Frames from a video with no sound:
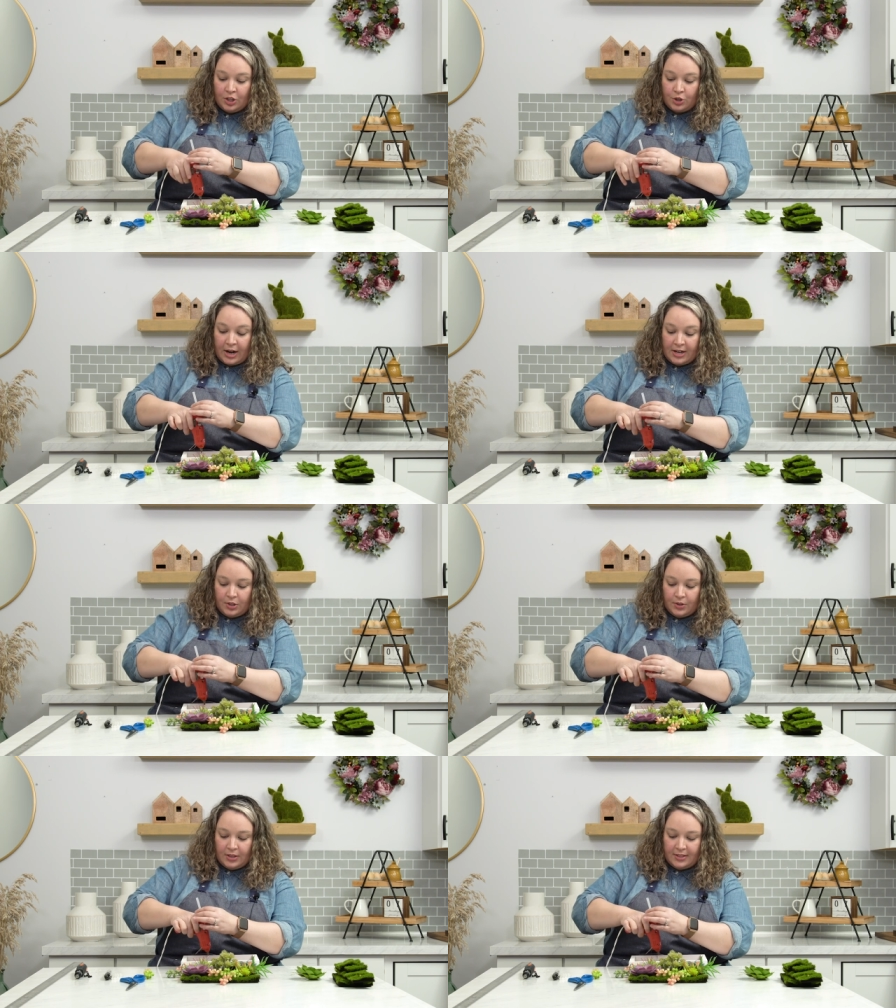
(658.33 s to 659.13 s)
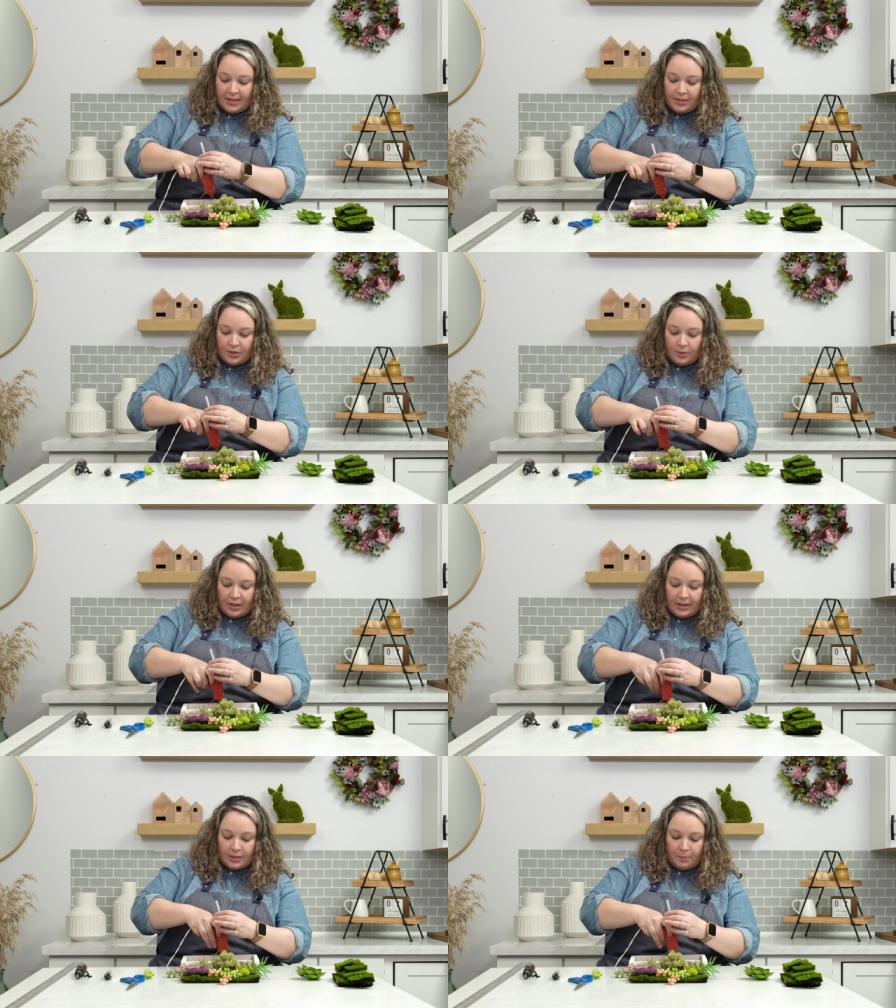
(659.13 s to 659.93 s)
Try to do this as
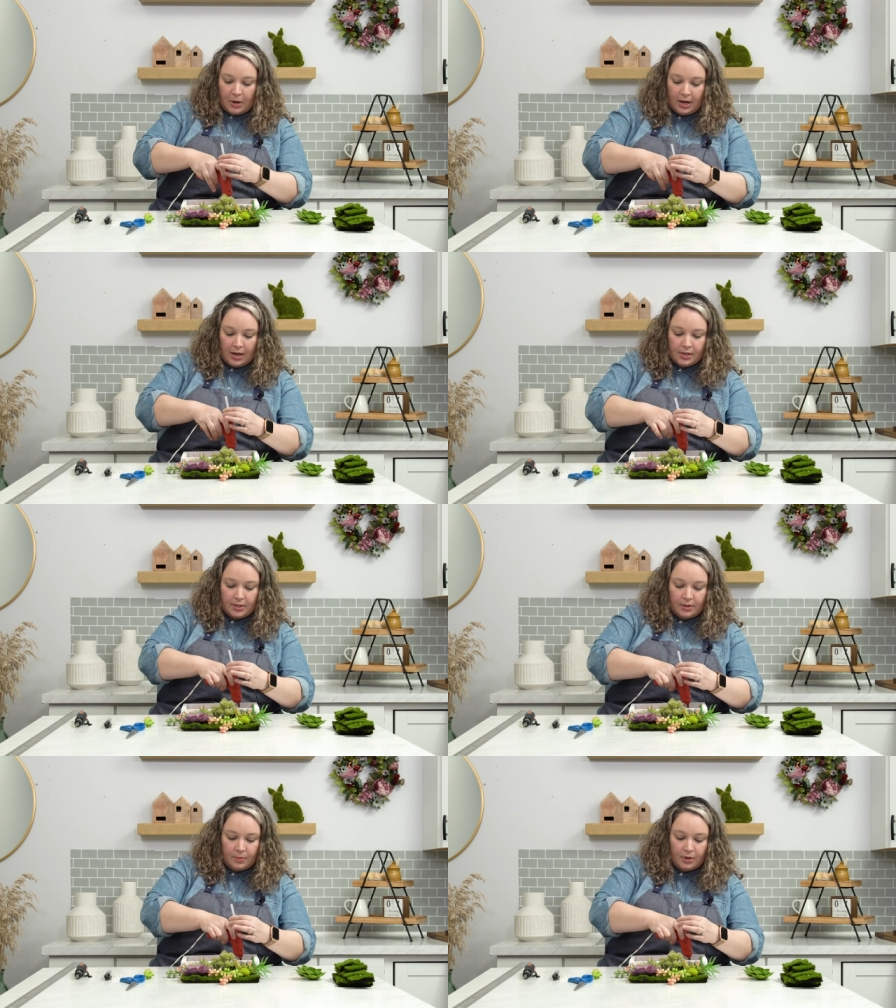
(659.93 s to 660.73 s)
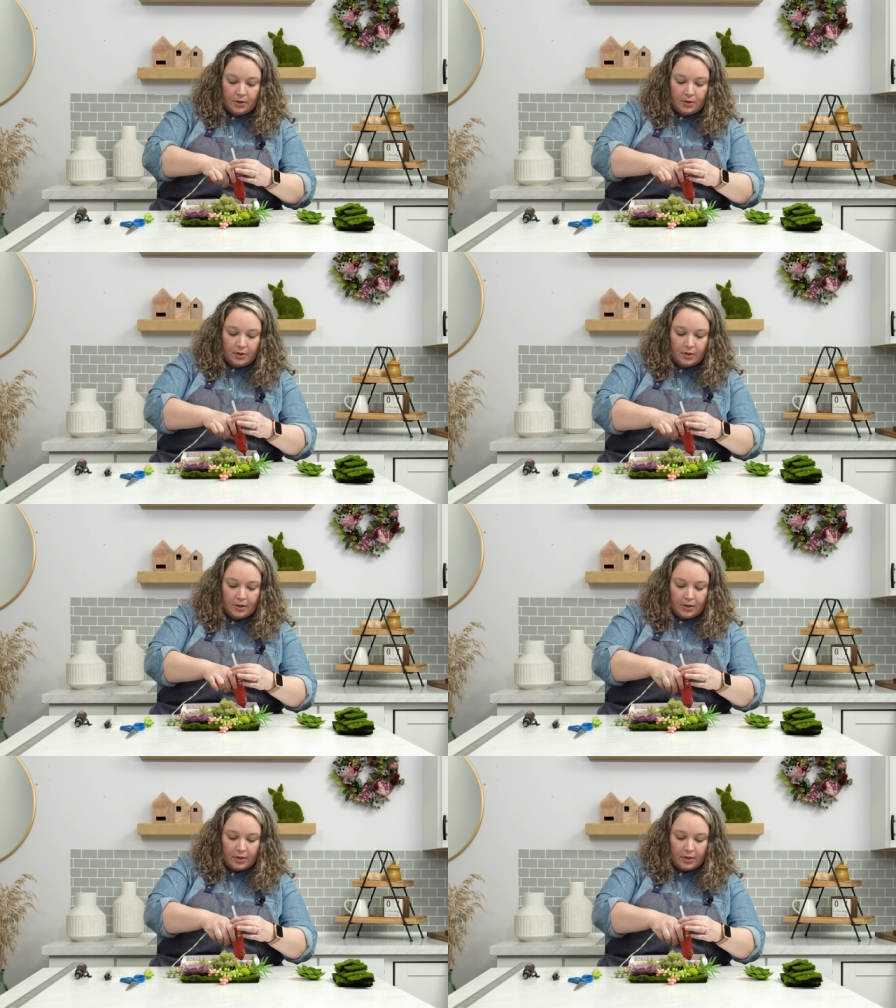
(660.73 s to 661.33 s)
quick as possible